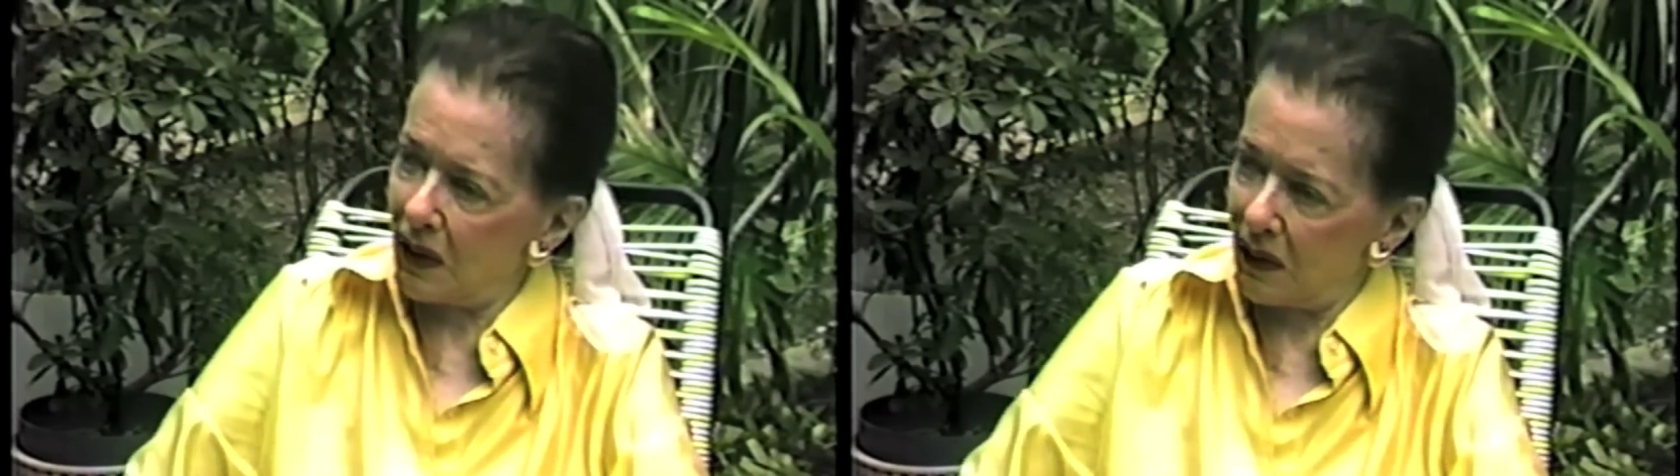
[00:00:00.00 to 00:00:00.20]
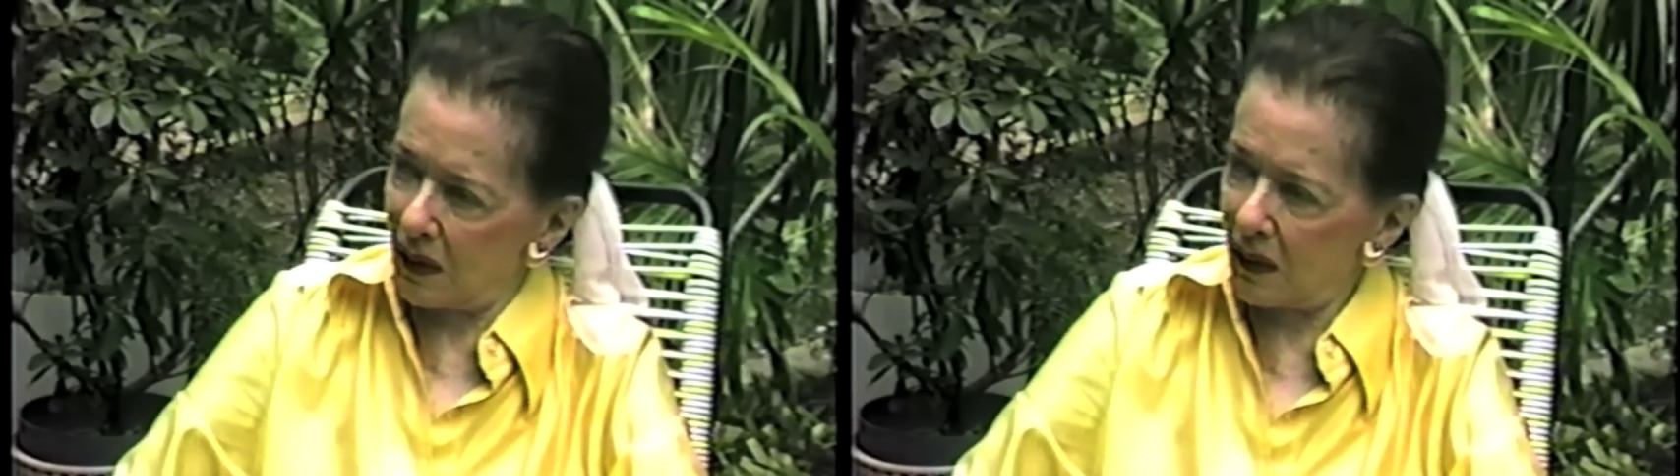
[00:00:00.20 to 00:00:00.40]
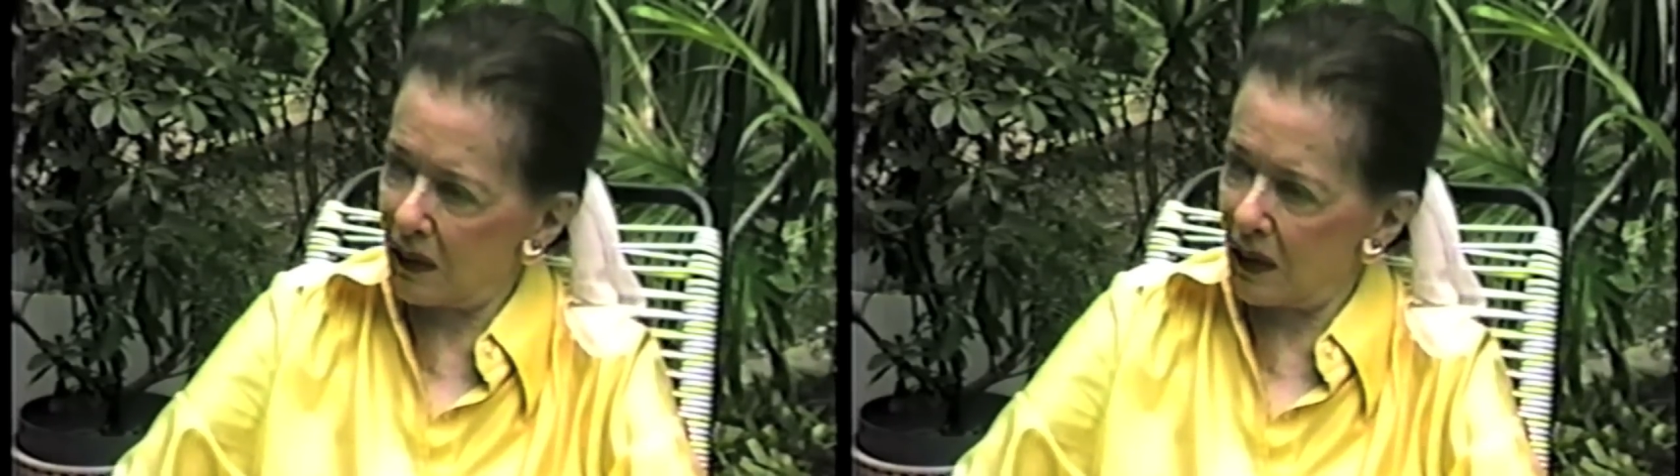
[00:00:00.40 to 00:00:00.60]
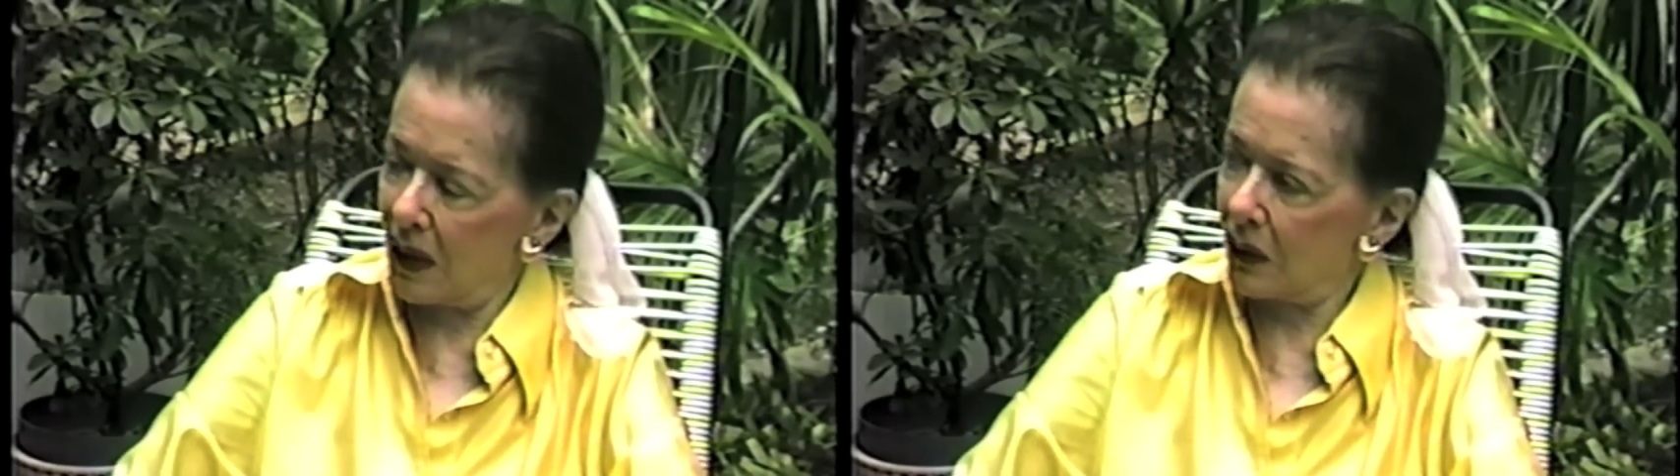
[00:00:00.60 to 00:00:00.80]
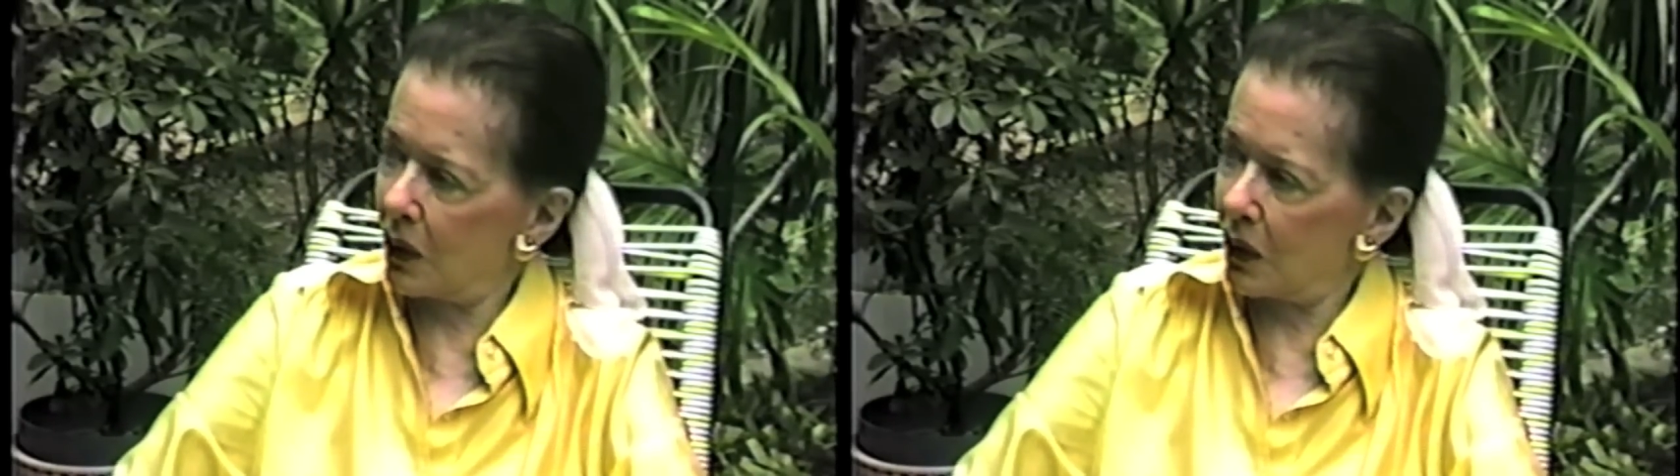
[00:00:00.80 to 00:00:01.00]
I think that
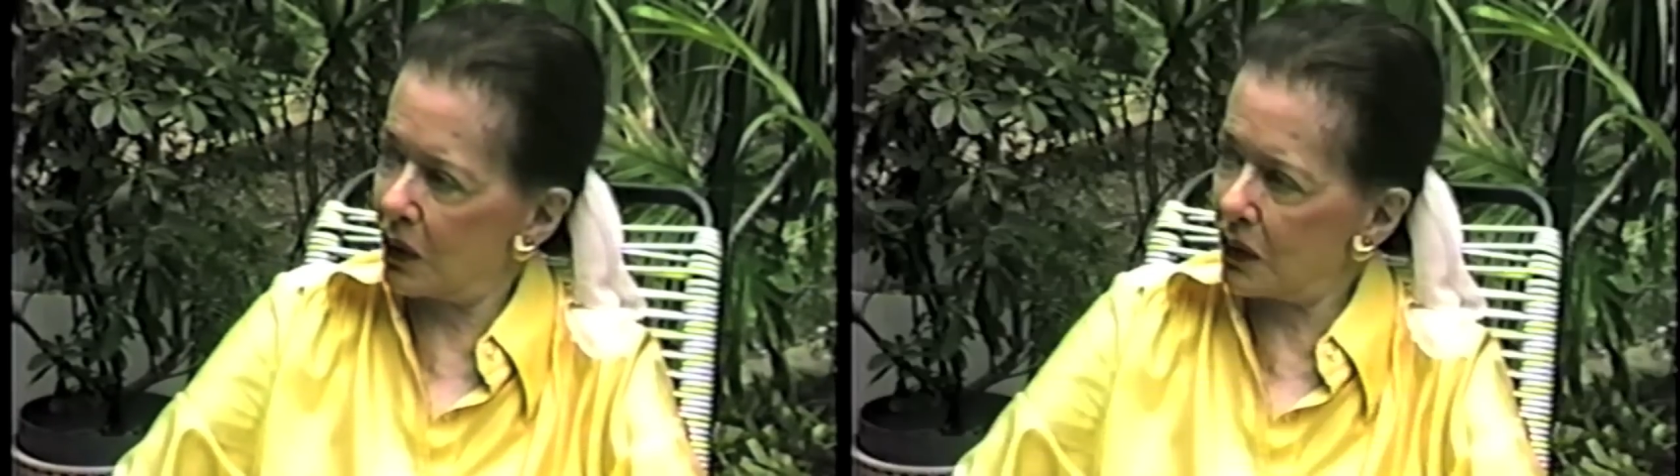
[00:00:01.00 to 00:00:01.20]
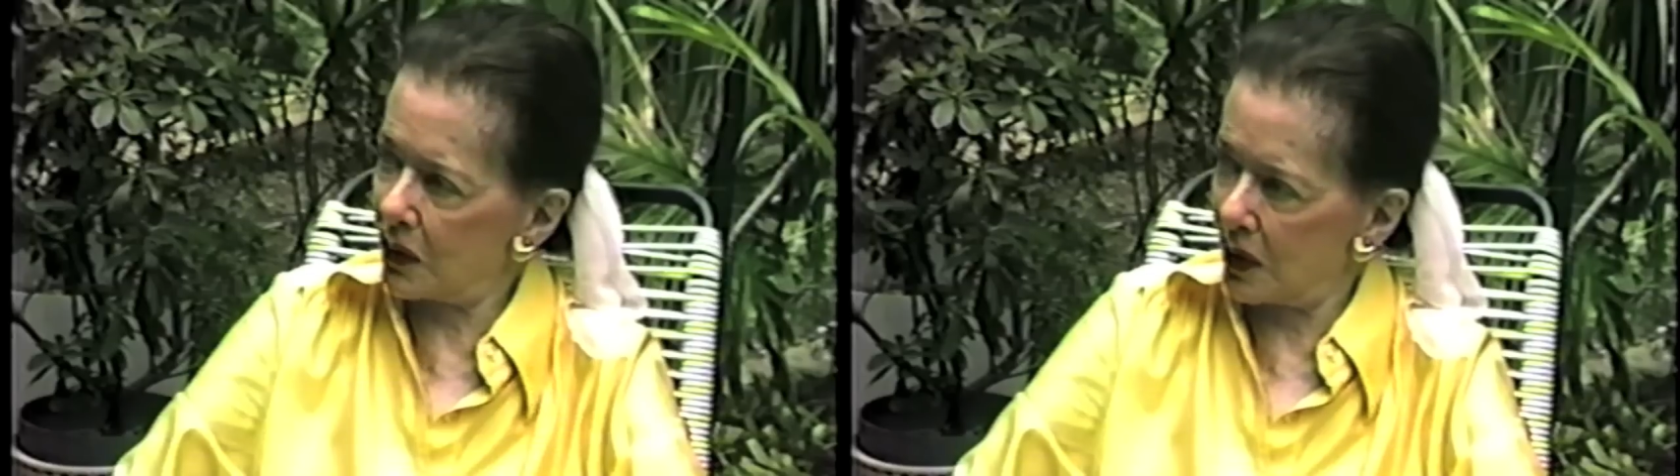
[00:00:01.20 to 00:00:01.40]
Dan Curtis